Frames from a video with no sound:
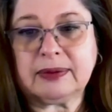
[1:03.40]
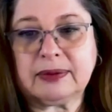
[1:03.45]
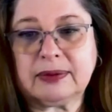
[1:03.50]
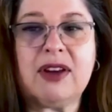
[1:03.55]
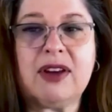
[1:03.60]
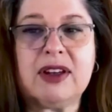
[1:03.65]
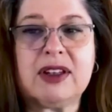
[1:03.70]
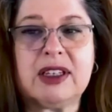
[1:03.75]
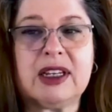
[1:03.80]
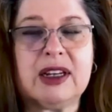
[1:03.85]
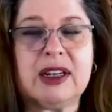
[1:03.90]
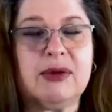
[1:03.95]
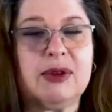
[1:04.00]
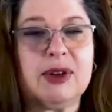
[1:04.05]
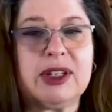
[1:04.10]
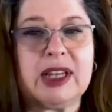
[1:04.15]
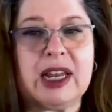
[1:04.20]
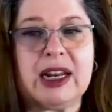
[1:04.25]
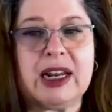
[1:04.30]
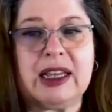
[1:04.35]
Obviously,
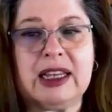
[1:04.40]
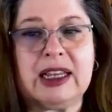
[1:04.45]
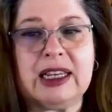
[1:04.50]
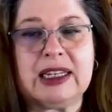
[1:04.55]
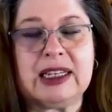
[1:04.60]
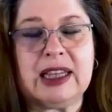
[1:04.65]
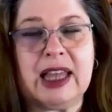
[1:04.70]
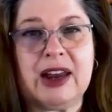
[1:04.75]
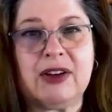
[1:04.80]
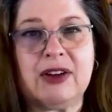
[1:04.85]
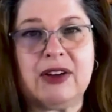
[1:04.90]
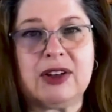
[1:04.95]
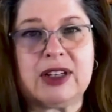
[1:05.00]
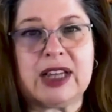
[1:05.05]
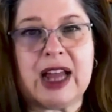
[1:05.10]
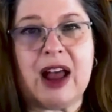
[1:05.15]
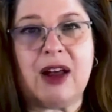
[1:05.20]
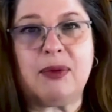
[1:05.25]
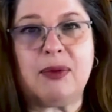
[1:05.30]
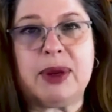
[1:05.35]
we're sending these
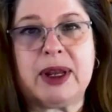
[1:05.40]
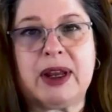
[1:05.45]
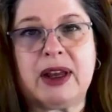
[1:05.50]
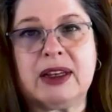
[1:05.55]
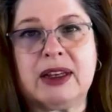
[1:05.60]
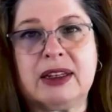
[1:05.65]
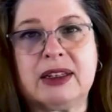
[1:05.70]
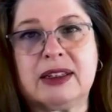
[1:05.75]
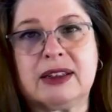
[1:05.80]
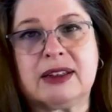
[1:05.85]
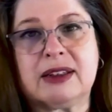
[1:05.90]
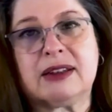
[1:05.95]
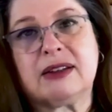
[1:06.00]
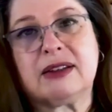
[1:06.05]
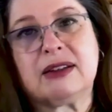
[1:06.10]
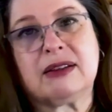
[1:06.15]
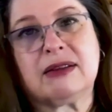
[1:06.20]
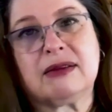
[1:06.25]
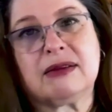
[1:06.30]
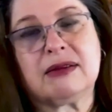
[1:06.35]
letters out because
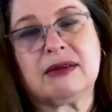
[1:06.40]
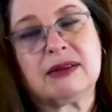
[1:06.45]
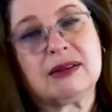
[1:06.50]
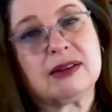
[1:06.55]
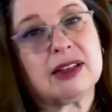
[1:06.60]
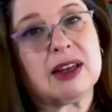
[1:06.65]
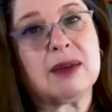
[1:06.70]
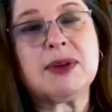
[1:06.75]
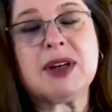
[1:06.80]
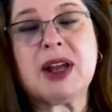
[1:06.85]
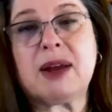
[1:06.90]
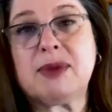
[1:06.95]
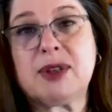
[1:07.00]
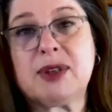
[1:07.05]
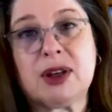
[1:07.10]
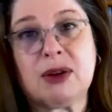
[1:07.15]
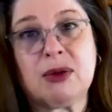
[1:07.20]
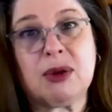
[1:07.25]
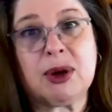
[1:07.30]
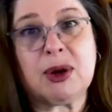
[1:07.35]

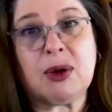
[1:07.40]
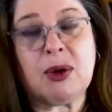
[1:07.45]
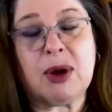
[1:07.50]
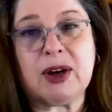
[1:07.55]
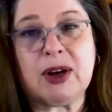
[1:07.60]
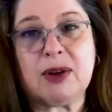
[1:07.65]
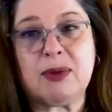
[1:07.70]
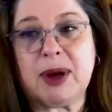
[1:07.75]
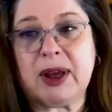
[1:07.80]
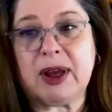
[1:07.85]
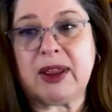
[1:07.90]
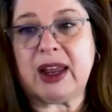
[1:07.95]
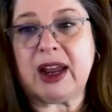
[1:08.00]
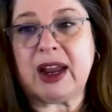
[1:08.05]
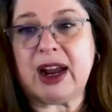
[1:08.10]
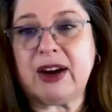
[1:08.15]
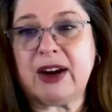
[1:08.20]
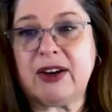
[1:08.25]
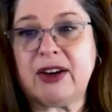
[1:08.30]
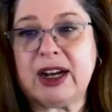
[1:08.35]
sometimes they're required by
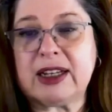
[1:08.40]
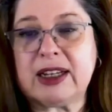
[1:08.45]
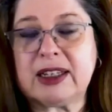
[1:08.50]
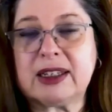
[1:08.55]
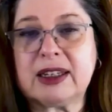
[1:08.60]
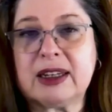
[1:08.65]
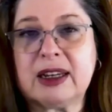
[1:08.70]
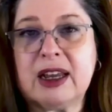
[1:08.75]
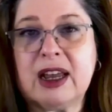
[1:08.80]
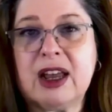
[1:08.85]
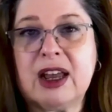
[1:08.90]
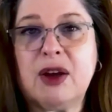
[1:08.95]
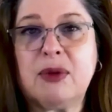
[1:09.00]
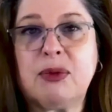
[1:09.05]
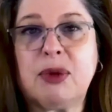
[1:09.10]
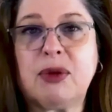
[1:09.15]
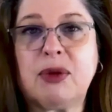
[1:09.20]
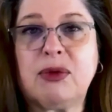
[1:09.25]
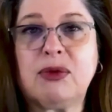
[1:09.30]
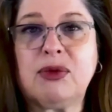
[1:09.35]
the IRS,
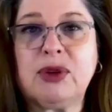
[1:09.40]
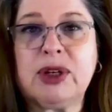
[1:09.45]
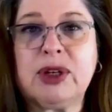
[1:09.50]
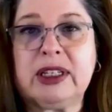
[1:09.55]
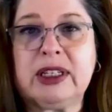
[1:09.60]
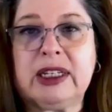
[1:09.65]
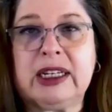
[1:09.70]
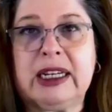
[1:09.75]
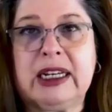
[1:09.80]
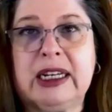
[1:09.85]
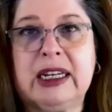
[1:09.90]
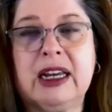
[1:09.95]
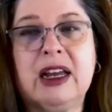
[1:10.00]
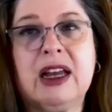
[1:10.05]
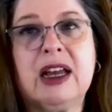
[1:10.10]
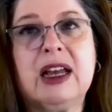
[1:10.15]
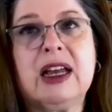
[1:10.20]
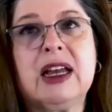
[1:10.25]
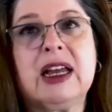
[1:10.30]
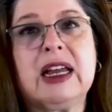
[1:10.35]
but really
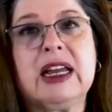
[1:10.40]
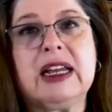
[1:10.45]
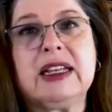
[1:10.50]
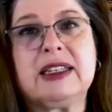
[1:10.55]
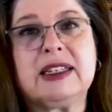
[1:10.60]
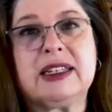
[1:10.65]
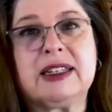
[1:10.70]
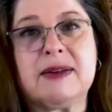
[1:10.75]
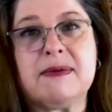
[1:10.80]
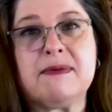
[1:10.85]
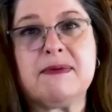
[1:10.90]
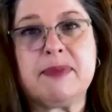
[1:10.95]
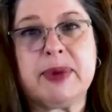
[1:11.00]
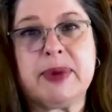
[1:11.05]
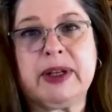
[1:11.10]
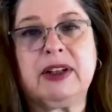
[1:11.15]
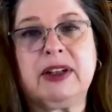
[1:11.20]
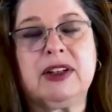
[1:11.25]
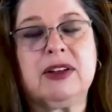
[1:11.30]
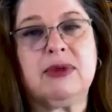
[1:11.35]
it's to
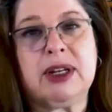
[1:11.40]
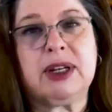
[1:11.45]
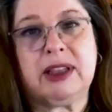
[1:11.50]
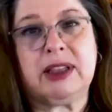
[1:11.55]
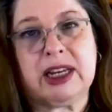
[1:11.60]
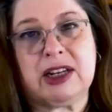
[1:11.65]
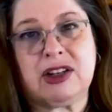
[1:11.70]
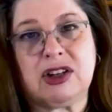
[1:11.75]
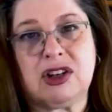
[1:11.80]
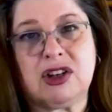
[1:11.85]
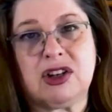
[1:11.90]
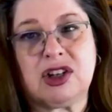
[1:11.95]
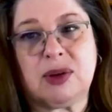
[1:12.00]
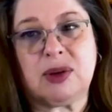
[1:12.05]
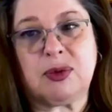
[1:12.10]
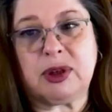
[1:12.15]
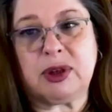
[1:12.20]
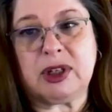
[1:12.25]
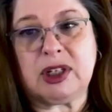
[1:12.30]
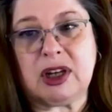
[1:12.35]
build a
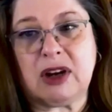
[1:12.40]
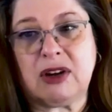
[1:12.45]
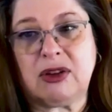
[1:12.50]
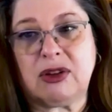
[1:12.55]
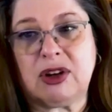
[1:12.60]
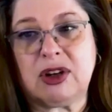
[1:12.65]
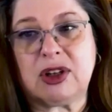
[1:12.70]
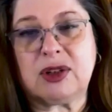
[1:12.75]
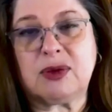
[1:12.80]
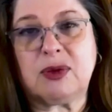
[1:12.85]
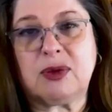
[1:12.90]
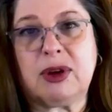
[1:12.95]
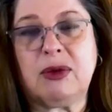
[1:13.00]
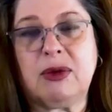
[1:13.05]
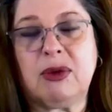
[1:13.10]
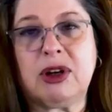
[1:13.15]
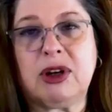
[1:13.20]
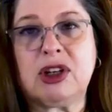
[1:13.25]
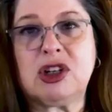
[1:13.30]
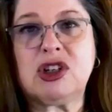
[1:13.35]
relationship with donors.
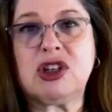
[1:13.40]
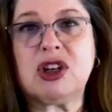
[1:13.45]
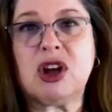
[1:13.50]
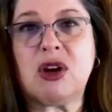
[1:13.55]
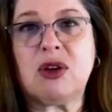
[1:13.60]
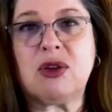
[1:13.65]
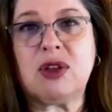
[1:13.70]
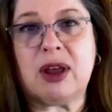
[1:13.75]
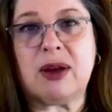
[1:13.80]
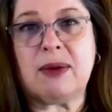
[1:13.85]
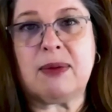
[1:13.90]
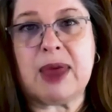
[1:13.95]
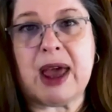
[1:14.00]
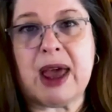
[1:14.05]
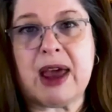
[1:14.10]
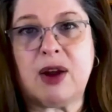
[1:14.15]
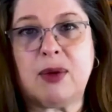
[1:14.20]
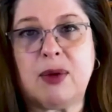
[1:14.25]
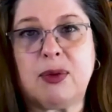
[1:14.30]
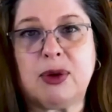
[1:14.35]
We want to show them
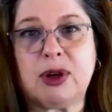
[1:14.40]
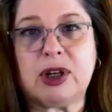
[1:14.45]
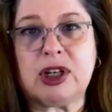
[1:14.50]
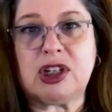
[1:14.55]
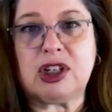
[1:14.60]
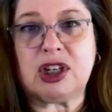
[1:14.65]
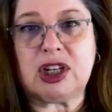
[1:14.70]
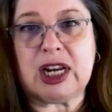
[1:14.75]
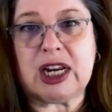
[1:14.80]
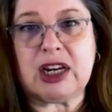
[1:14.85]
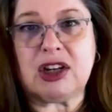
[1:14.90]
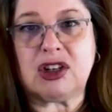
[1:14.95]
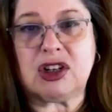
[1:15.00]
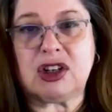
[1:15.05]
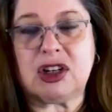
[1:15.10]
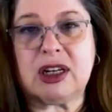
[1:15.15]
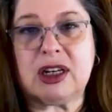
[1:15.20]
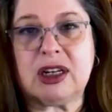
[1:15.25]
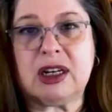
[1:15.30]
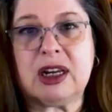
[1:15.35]
that
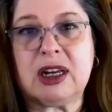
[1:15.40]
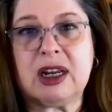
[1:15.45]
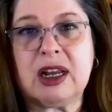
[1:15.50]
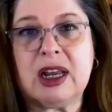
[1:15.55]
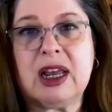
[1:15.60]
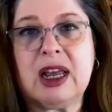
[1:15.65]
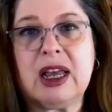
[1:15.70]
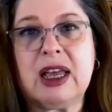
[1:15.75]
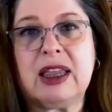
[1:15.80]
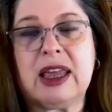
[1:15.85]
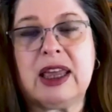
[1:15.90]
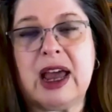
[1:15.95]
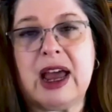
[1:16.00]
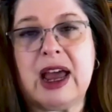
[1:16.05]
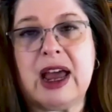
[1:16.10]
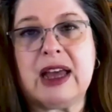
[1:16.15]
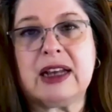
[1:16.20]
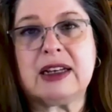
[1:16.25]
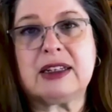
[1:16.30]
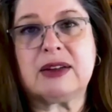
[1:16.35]
appreciation
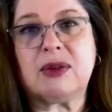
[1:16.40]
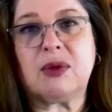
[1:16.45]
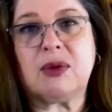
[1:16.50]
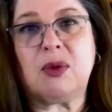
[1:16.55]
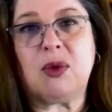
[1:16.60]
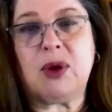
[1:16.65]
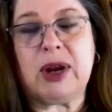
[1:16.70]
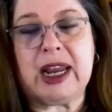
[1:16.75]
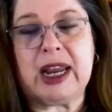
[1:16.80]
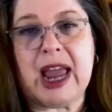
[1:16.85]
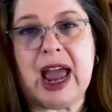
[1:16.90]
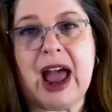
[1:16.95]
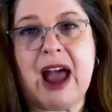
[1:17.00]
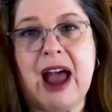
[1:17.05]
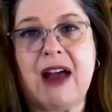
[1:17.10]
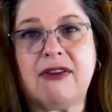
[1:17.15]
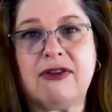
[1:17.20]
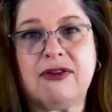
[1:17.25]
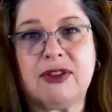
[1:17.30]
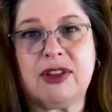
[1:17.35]
that we
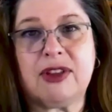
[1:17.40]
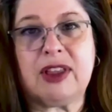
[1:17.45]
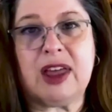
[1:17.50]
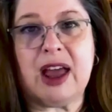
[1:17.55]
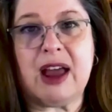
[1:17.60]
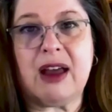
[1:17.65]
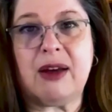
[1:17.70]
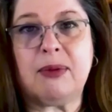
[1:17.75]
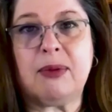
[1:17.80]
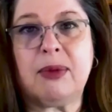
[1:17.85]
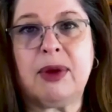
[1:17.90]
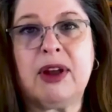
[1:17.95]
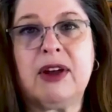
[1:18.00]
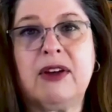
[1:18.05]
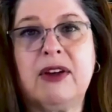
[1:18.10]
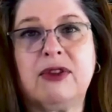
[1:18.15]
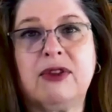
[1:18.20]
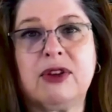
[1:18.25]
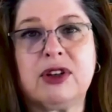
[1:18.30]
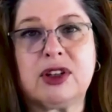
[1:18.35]
have for
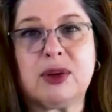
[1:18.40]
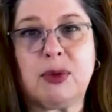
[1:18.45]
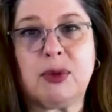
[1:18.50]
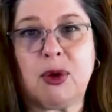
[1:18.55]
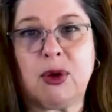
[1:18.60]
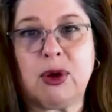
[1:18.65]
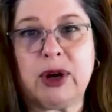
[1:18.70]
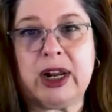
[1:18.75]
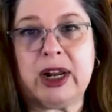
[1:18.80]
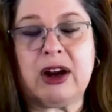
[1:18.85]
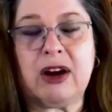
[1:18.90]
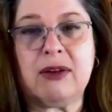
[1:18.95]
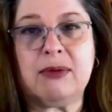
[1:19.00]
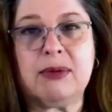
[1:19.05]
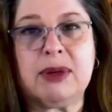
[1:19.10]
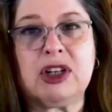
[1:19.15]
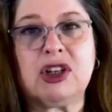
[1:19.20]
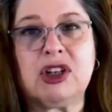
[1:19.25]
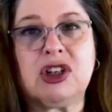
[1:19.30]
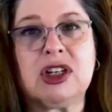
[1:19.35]
them for supporting
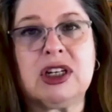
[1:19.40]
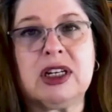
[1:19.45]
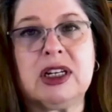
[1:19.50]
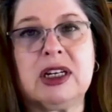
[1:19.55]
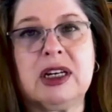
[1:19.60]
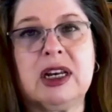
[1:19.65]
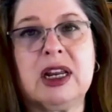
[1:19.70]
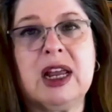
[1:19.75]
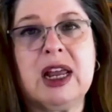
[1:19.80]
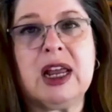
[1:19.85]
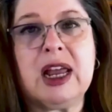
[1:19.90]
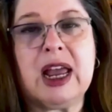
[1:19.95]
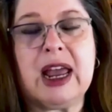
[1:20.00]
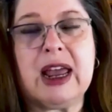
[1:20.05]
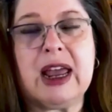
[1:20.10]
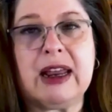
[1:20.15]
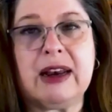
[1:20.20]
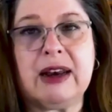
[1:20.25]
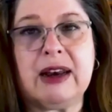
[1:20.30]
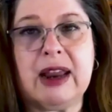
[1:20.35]
our mission
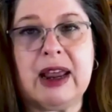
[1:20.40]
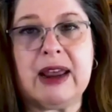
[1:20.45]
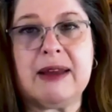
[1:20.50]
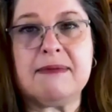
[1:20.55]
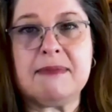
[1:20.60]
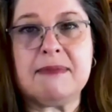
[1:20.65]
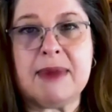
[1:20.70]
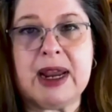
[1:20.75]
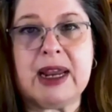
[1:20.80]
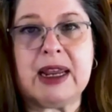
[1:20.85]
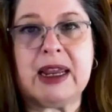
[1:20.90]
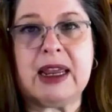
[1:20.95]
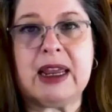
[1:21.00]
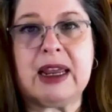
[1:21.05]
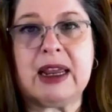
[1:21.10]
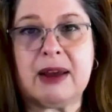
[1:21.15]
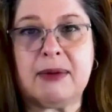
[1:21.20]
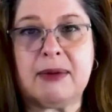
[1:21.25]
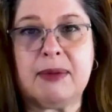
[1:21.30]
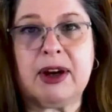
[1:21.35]
and
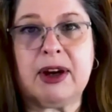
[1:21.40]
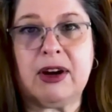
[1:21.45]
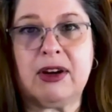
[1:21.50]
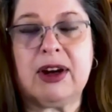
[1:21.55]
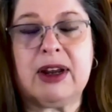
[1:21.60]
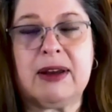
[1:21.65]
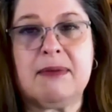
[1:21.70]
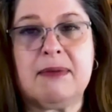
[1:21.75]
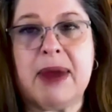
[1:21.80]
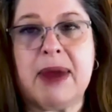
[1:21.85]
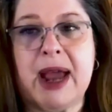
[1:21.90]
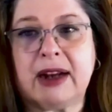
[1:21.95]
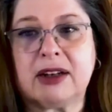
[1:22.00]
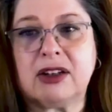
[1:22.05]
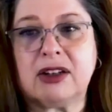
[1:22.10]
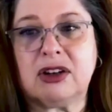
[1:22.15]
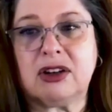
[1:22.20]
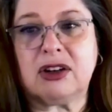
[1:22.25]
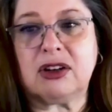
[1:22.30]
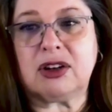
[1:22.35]
making a bigger
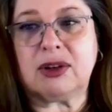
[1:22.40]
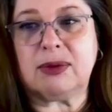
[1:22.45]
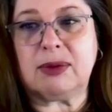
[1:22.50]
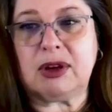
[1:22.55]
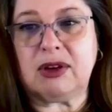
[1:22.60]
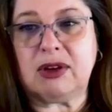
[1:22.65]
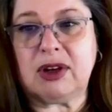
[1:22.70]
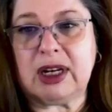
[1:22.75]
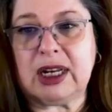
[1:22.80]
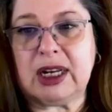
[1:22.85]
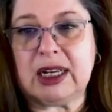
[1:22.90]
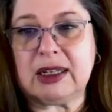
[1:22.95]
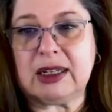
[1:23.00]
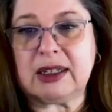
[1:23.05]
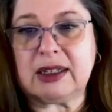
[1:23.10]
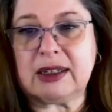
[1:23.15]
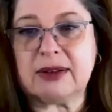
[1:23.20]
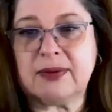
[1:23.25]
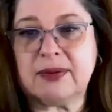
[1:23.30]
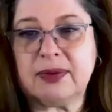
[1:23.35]
impact in our
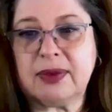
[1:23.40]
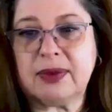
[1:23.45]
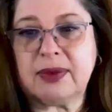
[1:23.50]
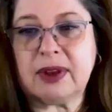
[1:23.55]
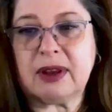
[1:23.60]
communities.